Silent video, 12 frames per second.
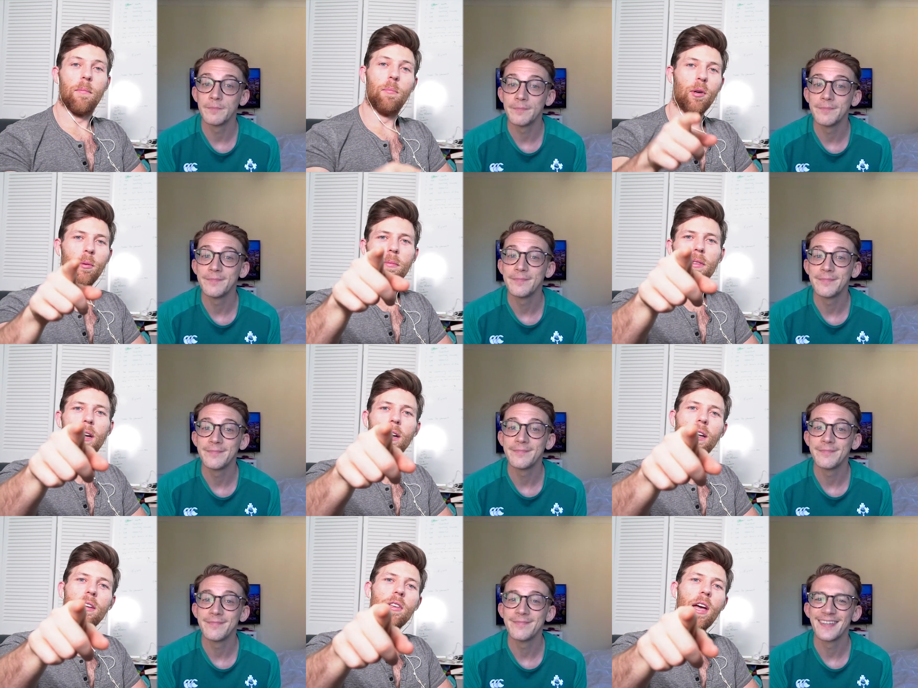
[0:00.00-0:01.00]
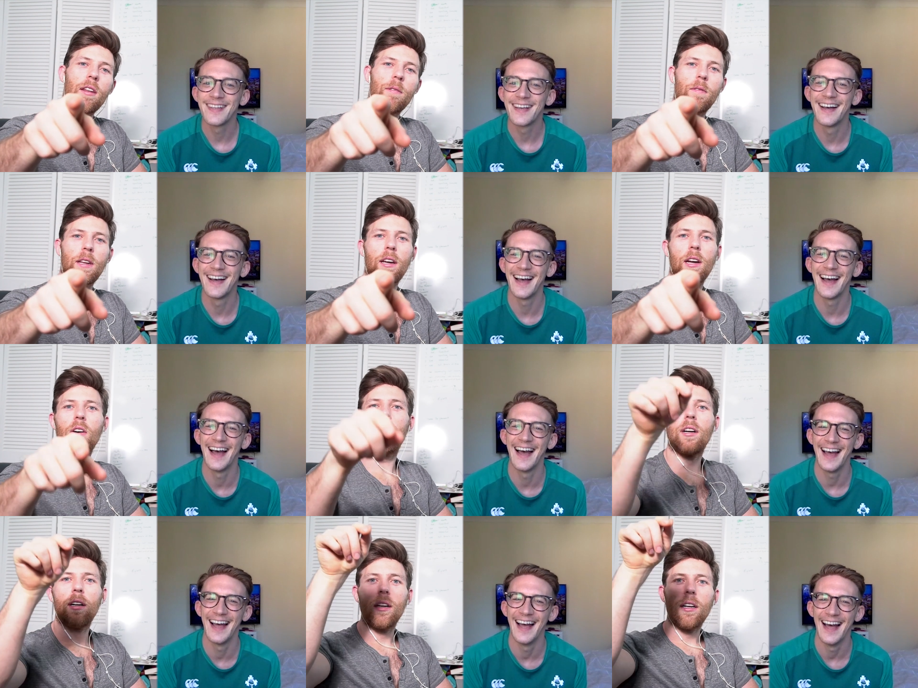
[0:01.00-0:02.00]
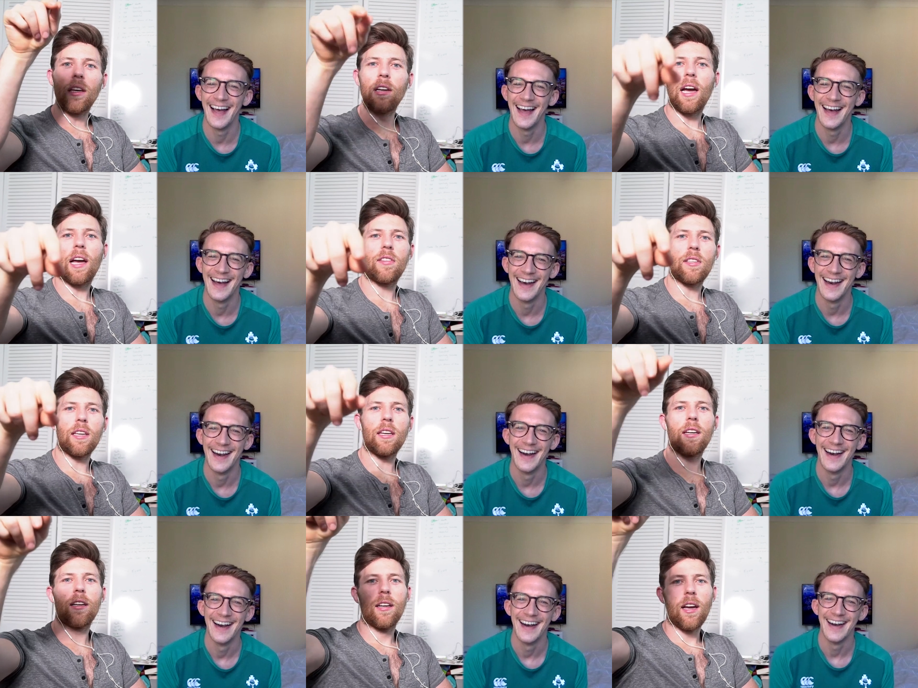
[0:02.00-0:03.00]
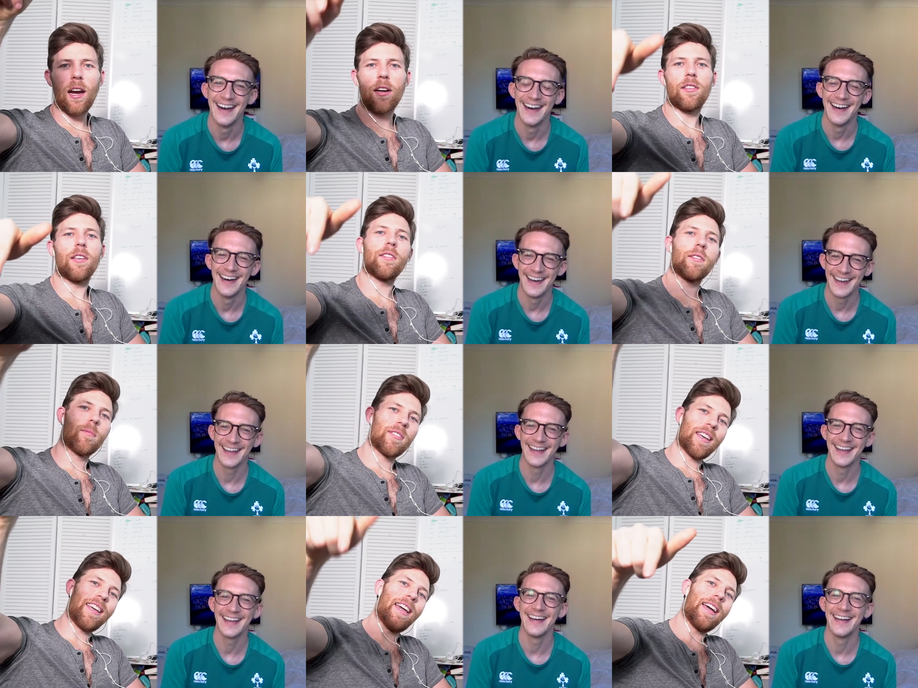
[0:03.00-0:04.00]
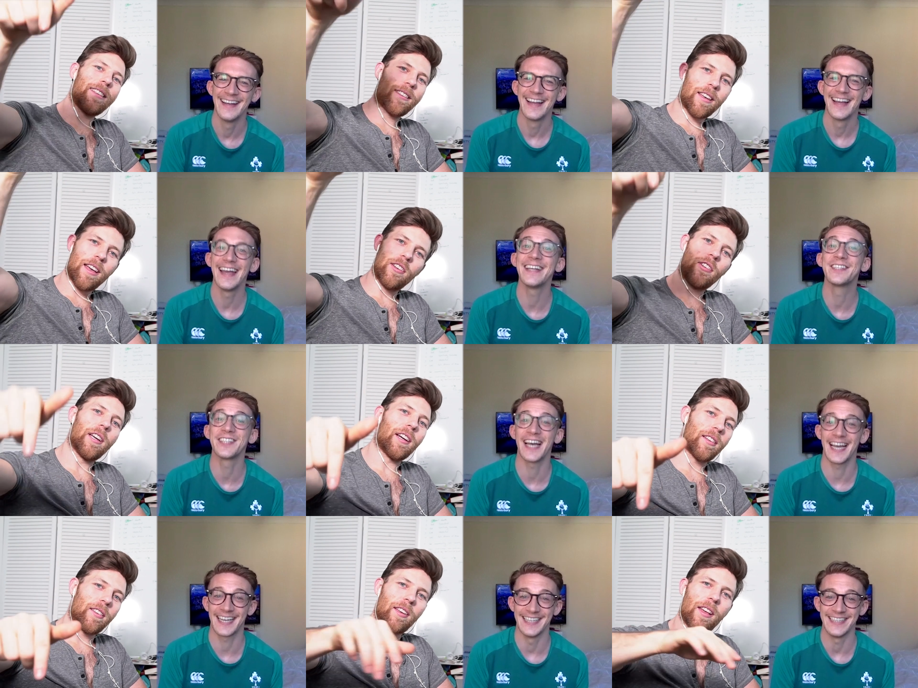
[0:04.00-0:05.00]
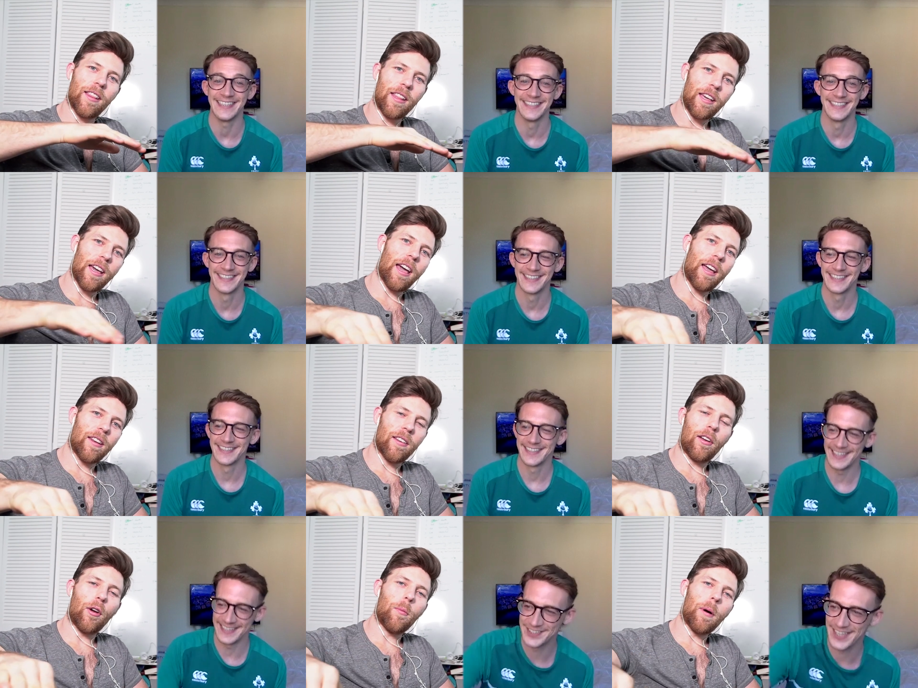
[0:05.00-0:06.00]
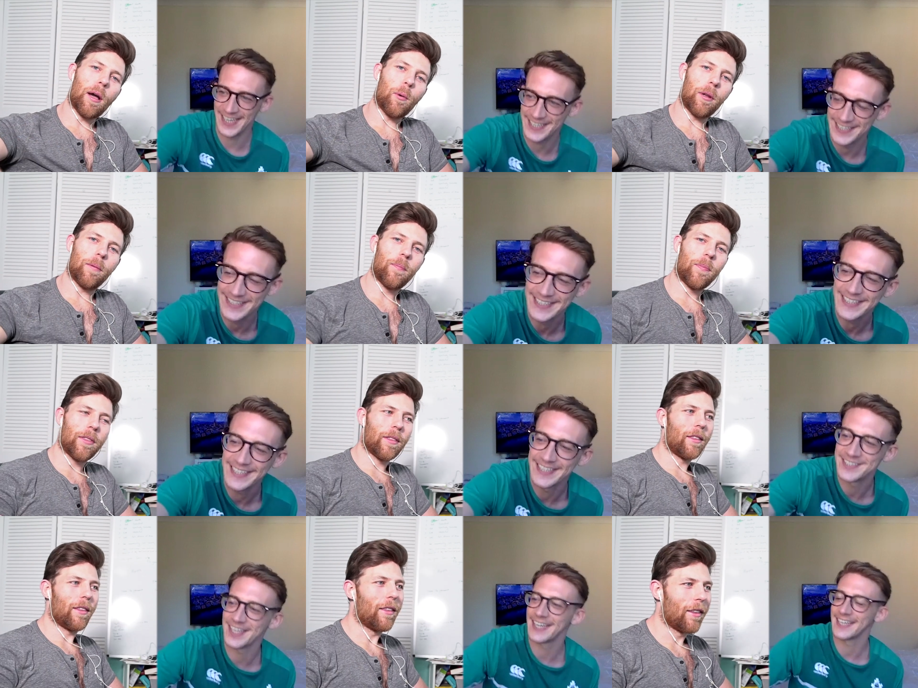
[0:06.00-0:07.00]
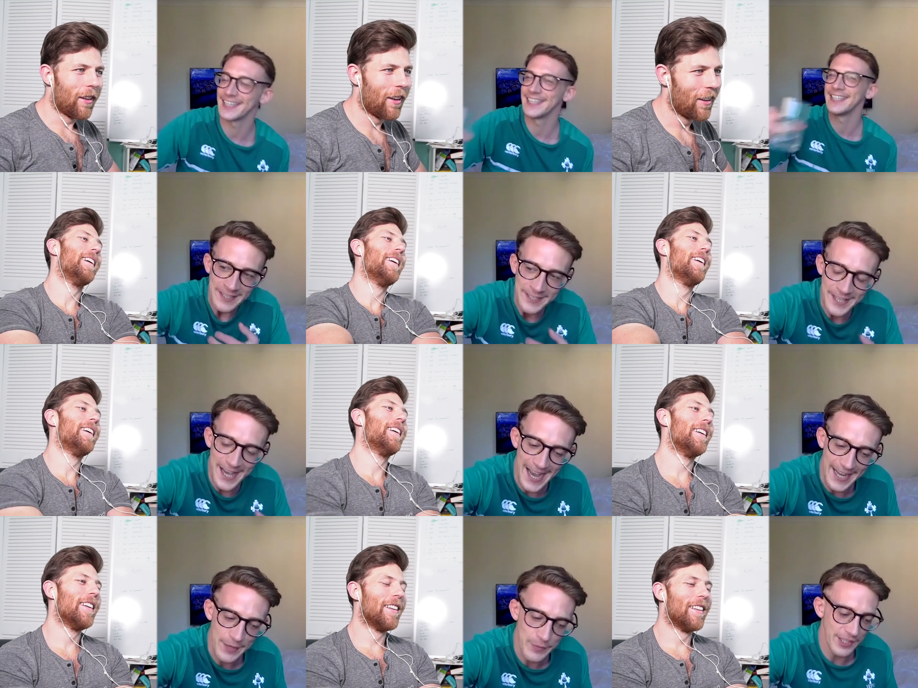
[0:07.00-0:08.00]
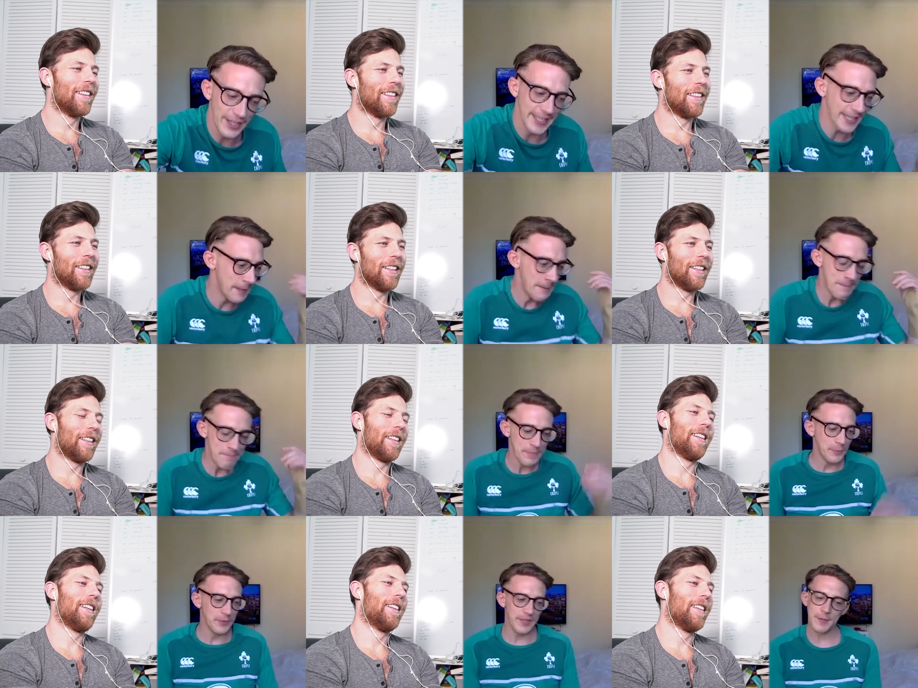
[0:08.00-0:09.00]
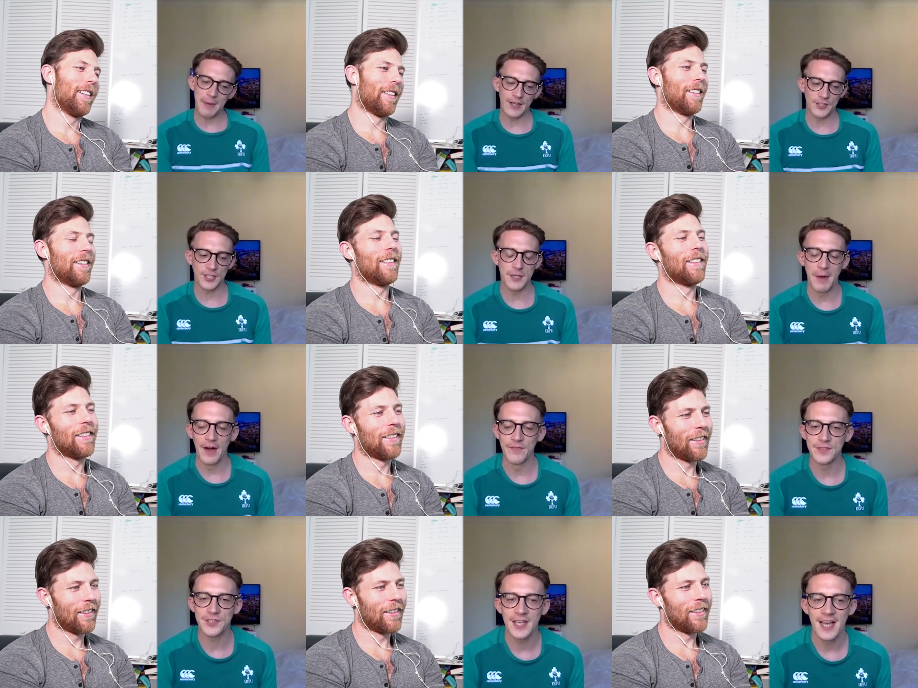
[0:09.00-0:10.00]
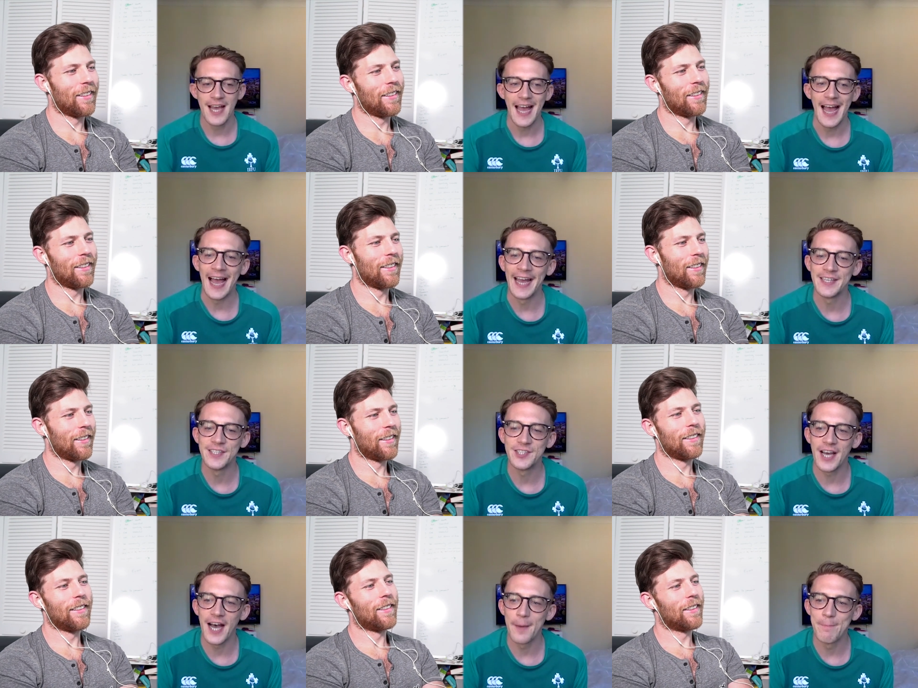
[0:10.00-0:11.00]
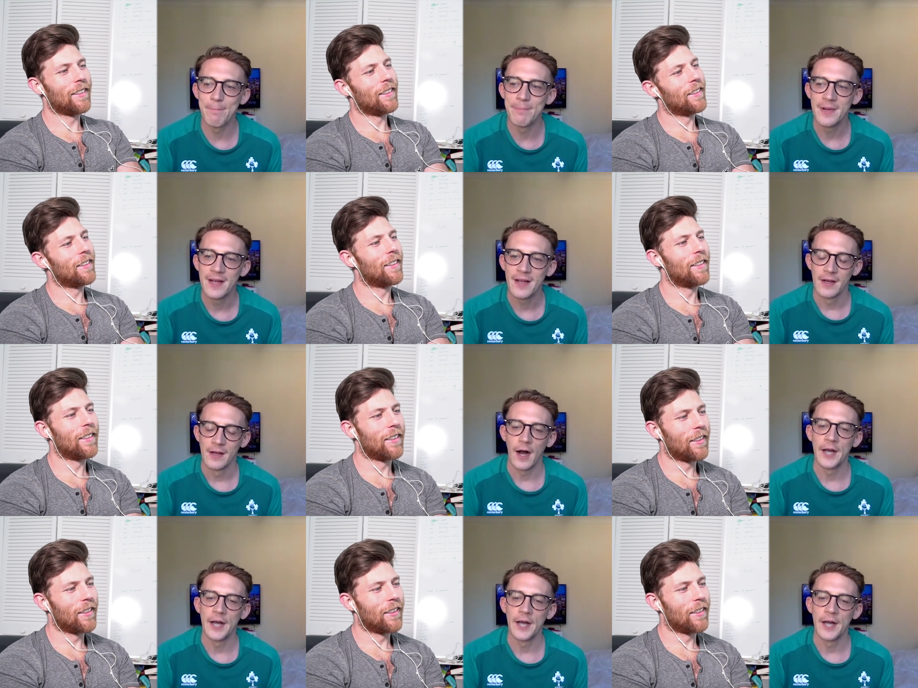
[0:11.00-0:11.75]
Speaker 1: Boom, there it is, end of video. You guys see Hair Systems Gets Chicks. The end.
Speaker 2: Go exactly. buy one. Exactly. Yeah, it was like within about two months, and um, I